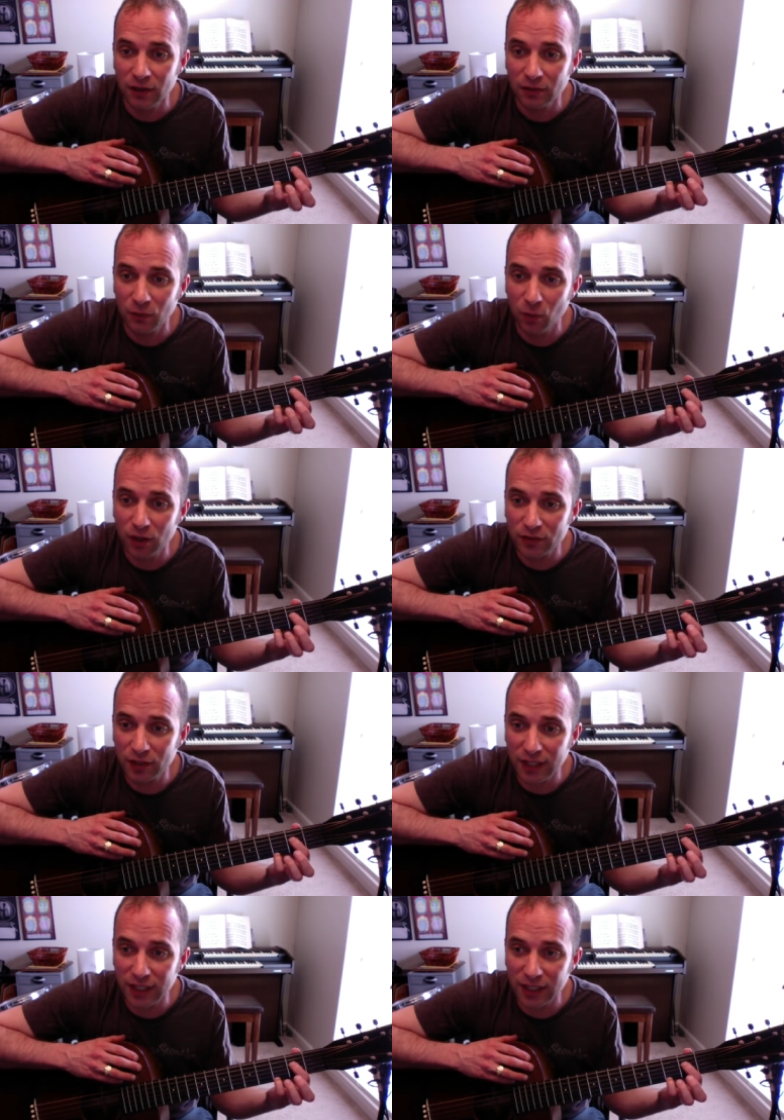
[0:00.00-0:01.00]
So it was
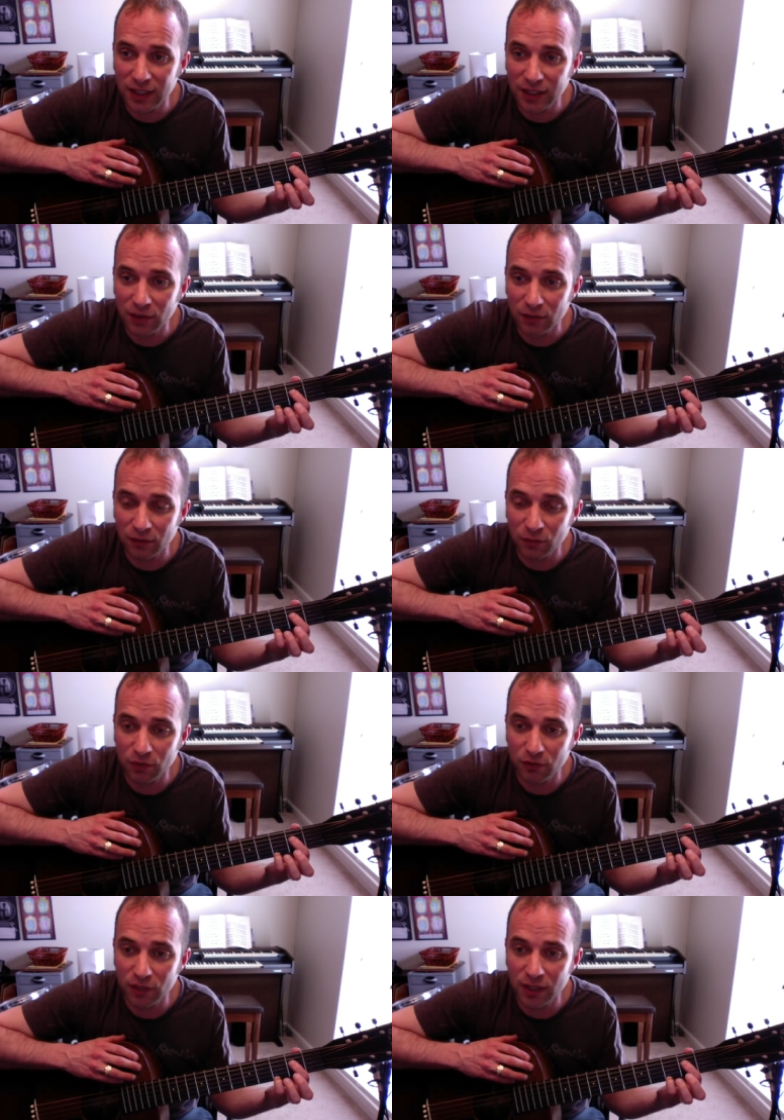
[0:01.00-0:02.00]
on E on the fourth
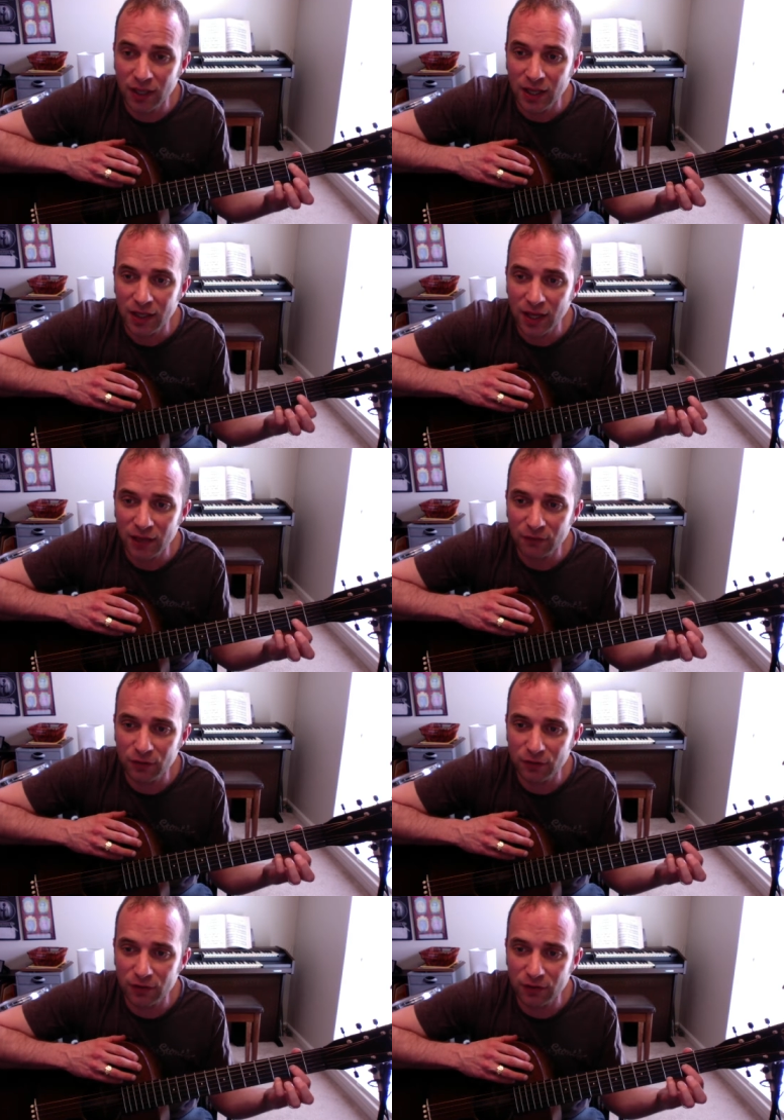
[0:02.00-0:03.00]
string. Now your
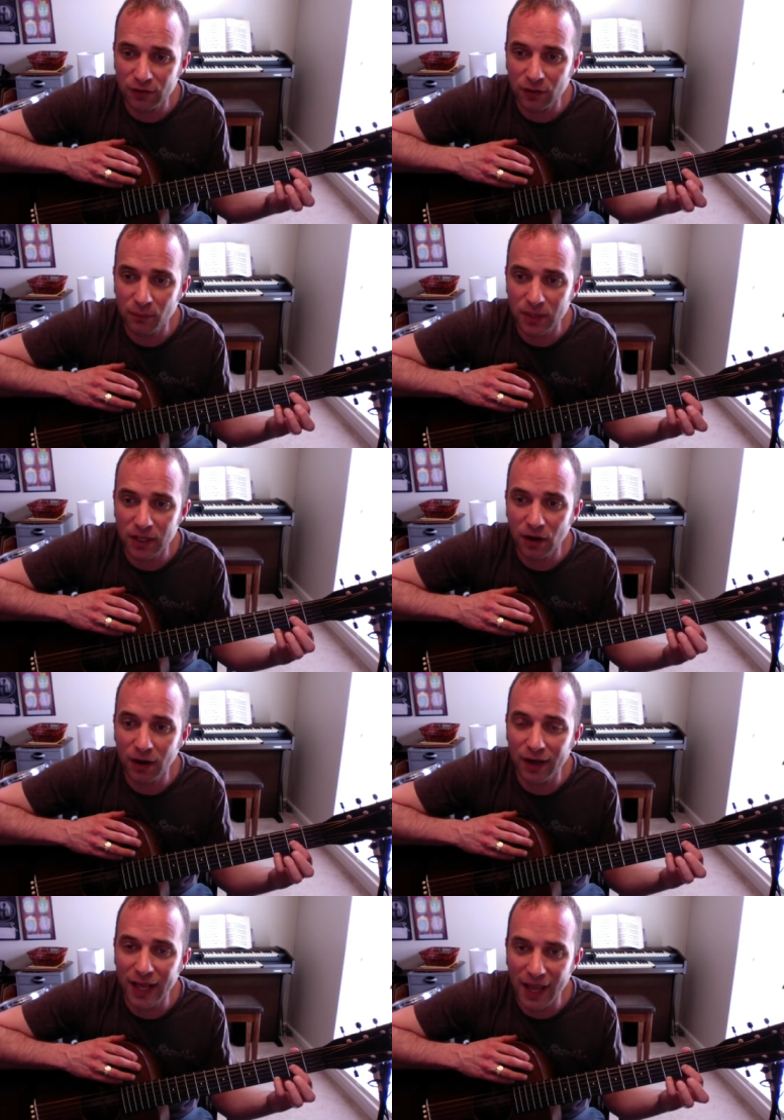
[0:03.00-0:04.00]
first finger is going to be
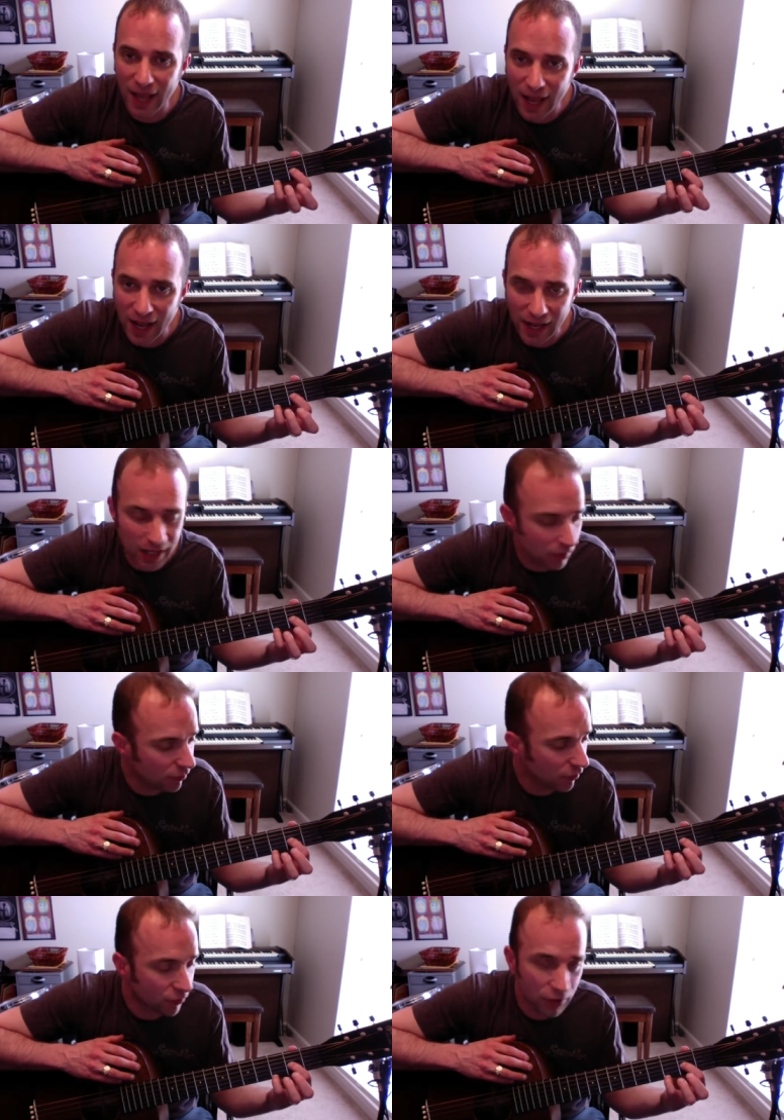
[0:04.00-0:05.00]
on A on
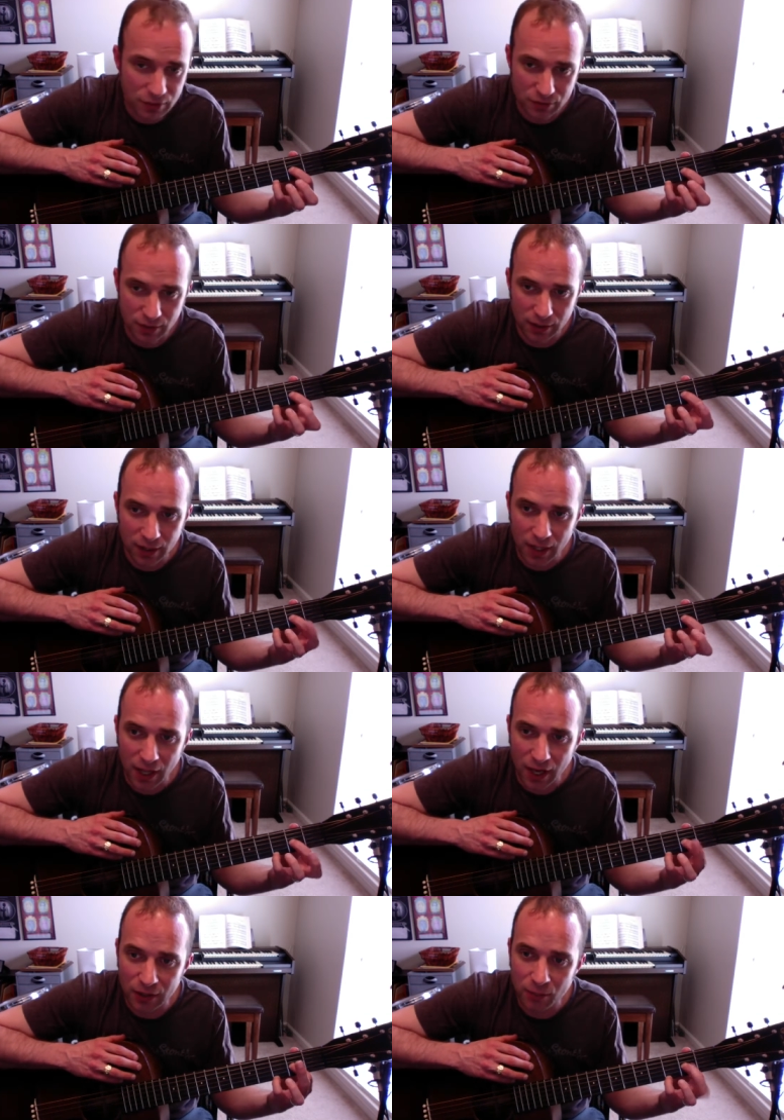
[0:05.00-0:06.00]
the third string.
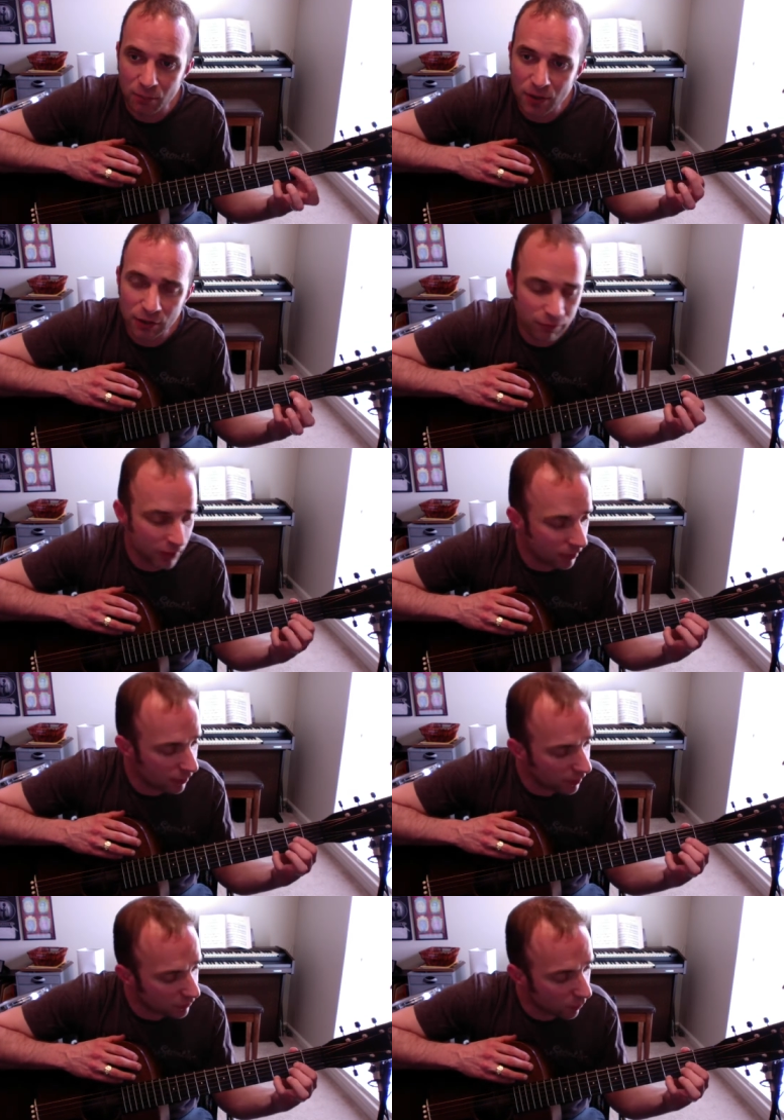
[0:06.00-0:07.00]
And your middle finger
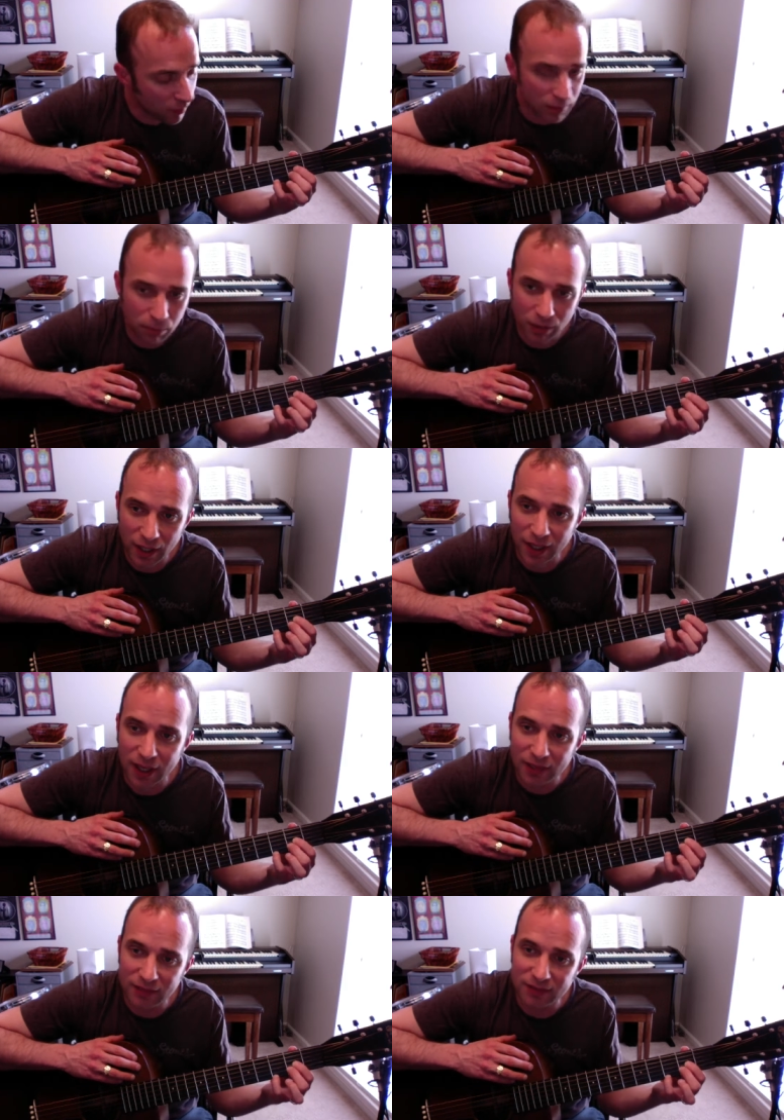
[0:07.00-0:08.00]
is going to play
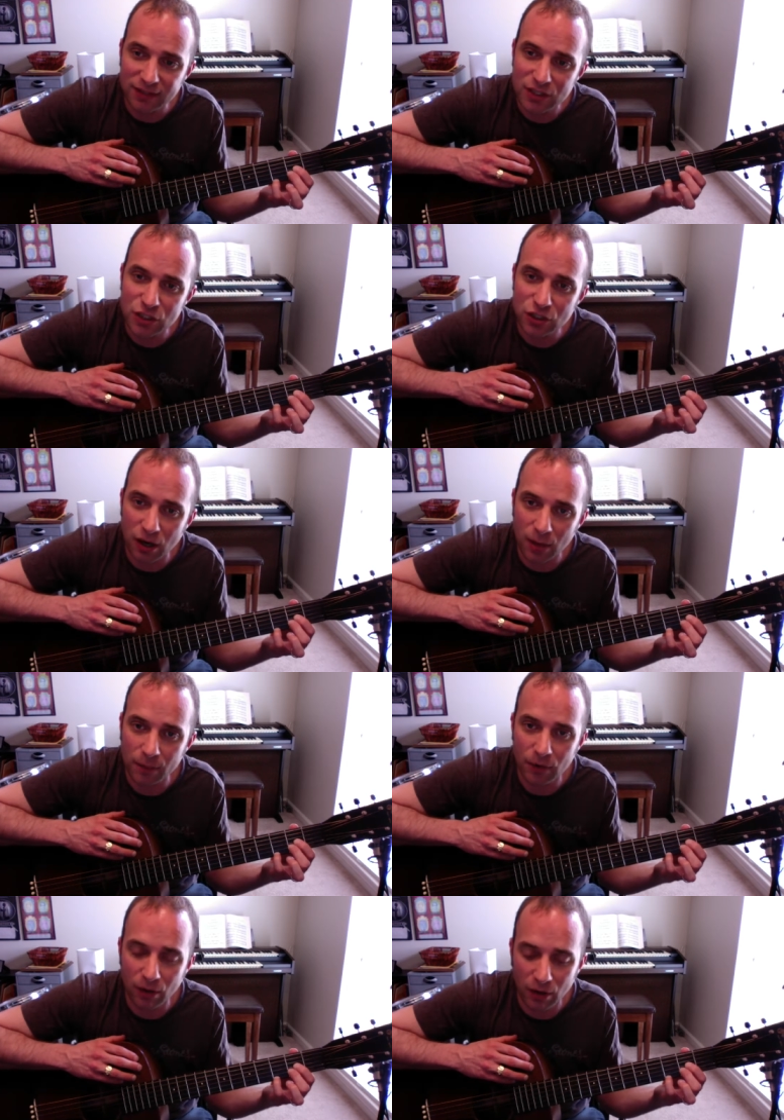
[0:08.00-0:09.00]
the C sharp
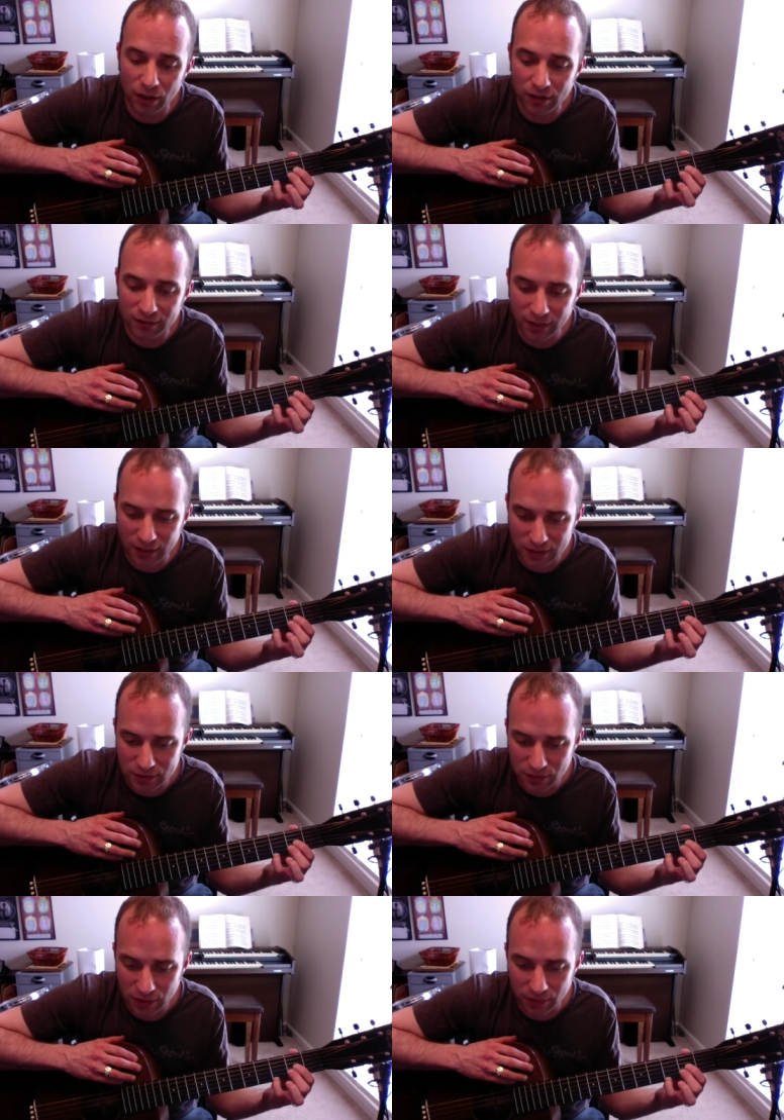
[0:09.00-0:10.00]
on the second
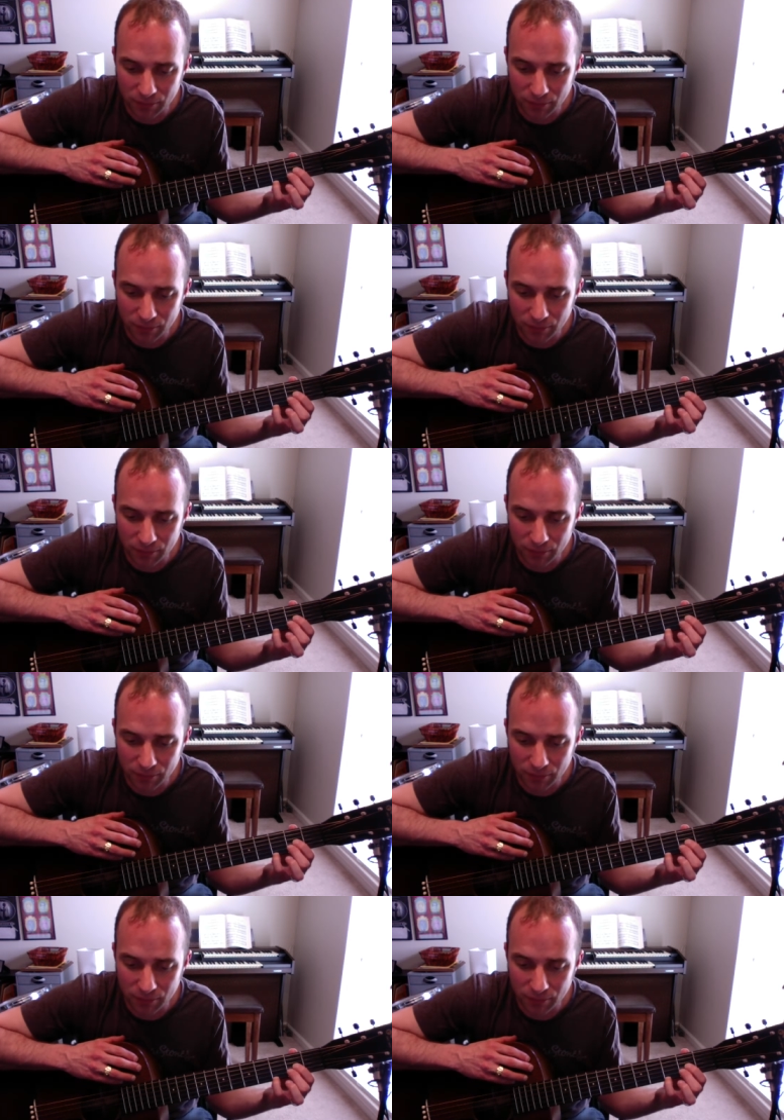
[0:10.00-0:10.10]
string.